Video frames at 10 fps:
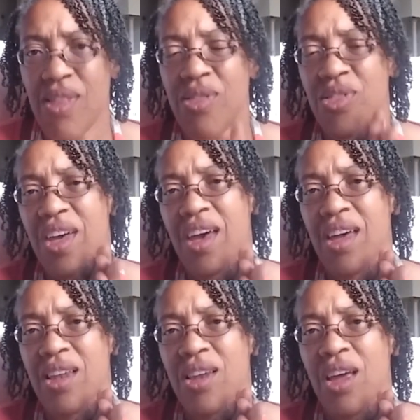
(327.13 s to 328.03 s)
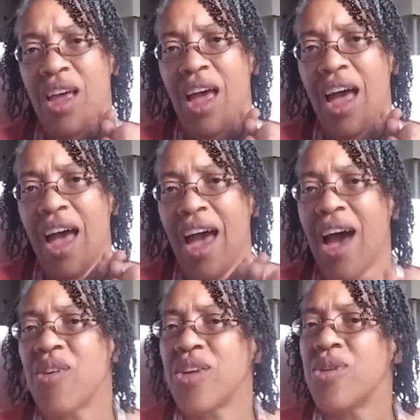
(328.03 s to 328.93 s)
then
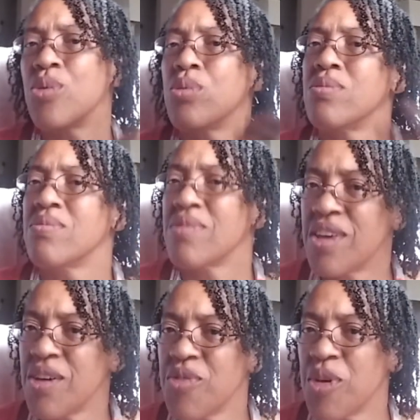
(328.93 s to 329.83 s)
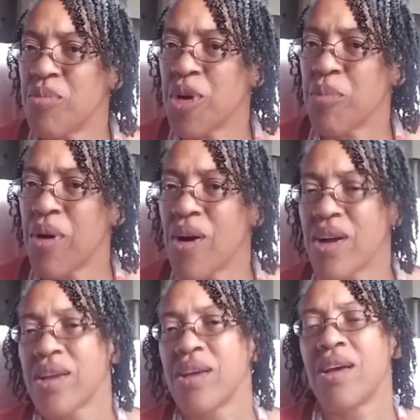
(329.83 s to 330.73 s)
how do you give them their part?